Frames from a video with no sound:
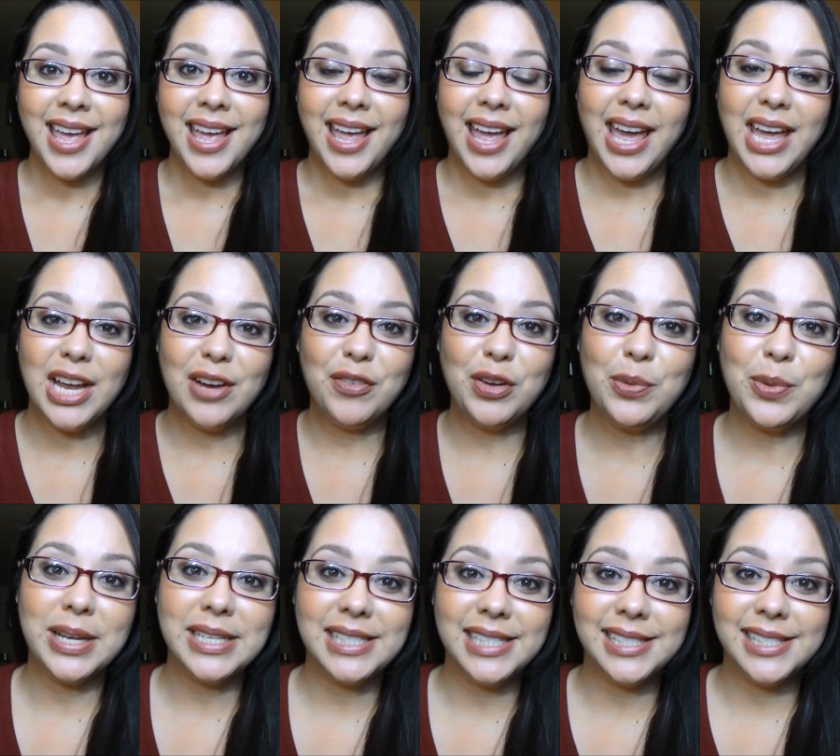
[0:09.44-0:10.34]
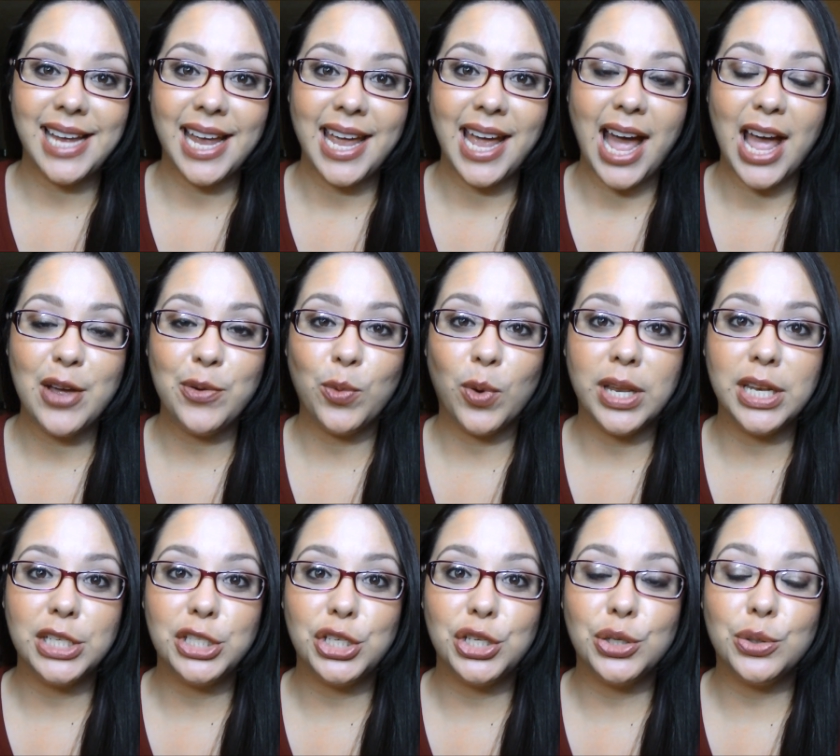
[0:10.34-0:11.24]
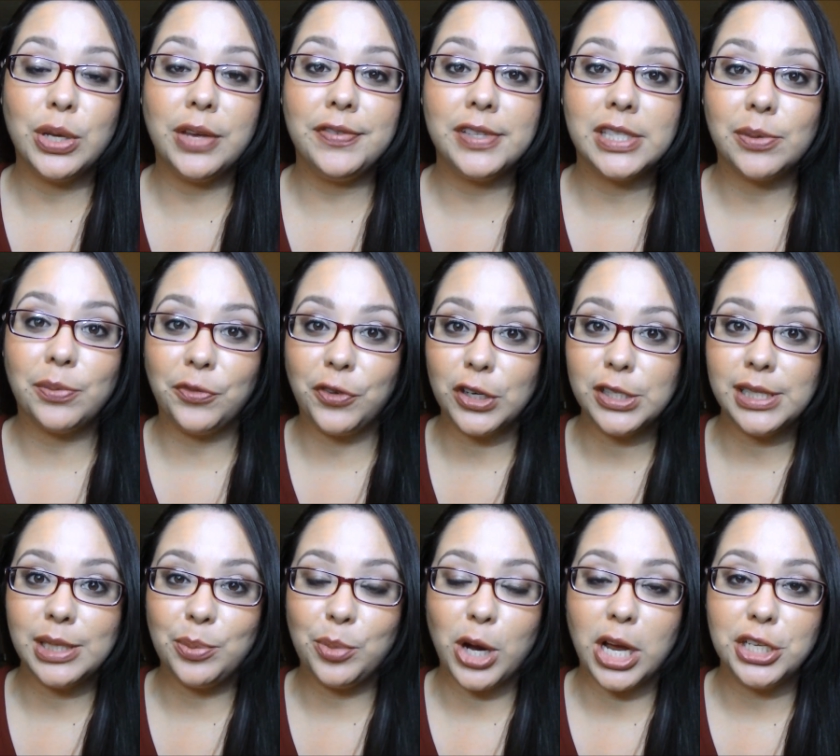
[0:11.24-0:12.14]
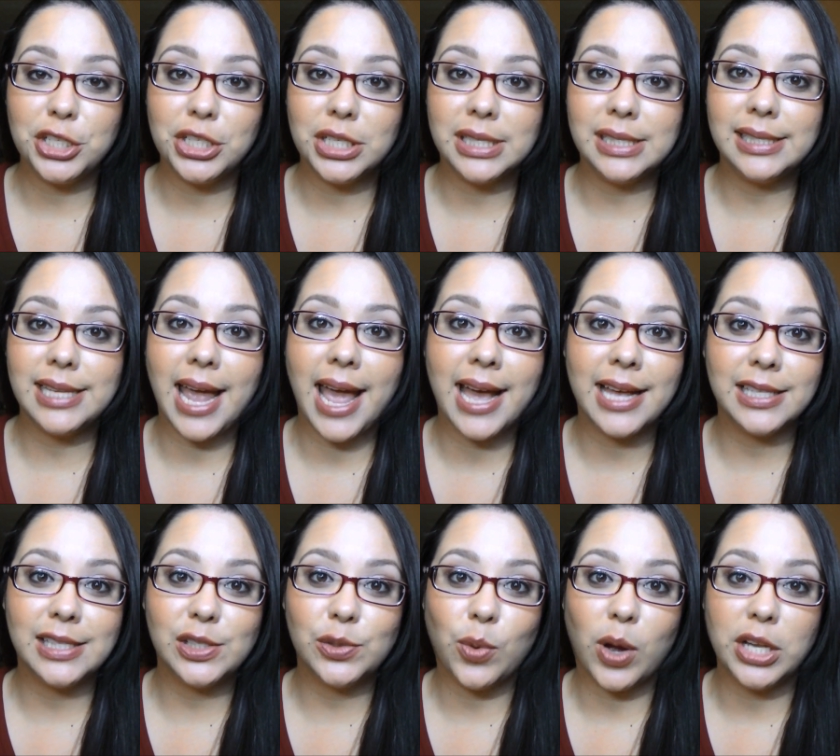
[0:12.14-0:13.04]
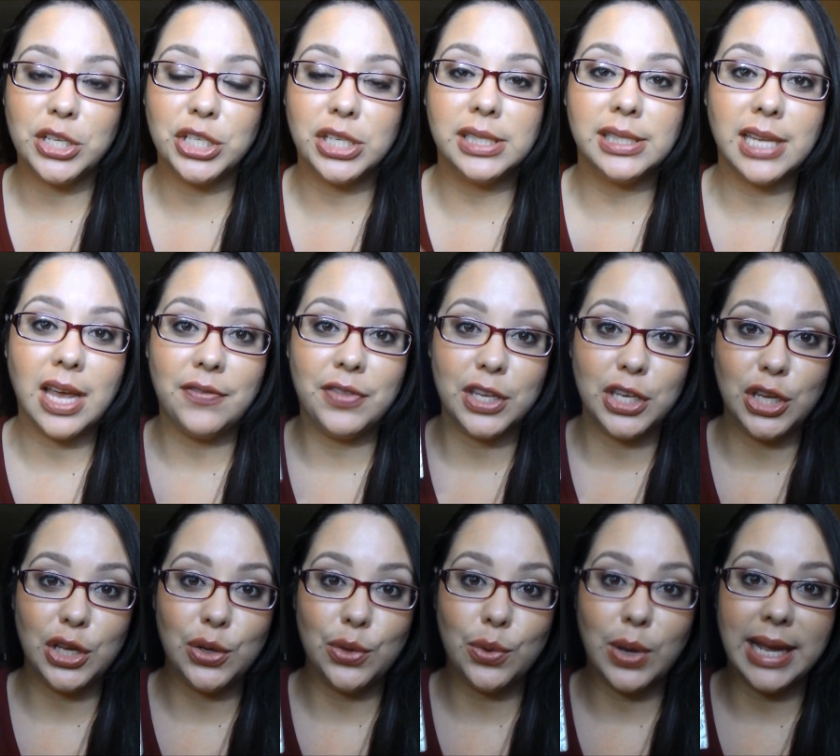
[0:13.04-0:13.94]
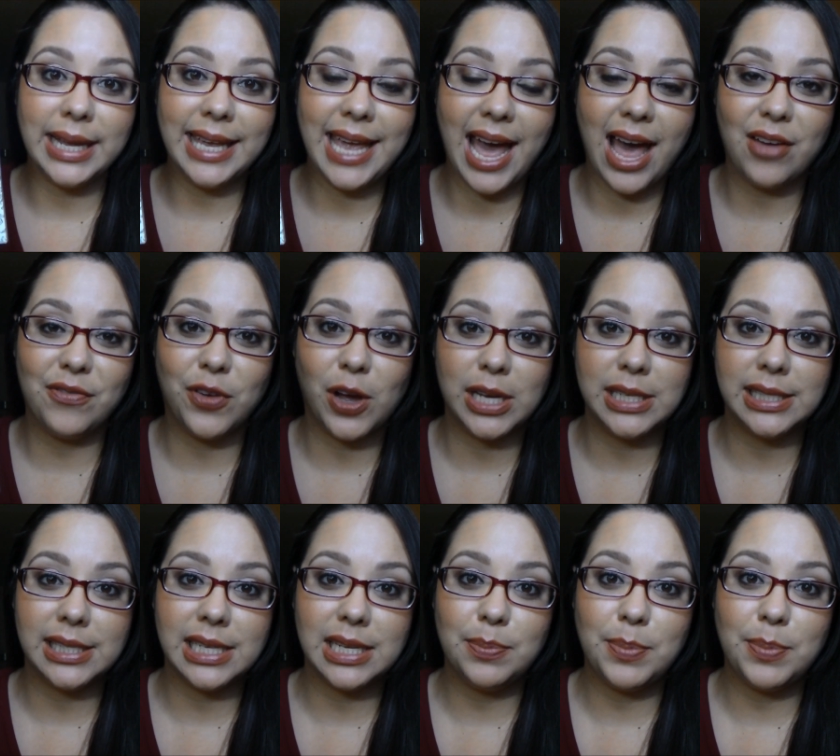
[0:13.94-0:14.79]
Hey everyone, today I wanted to give you some first impressions and swatches of the new Kat Von D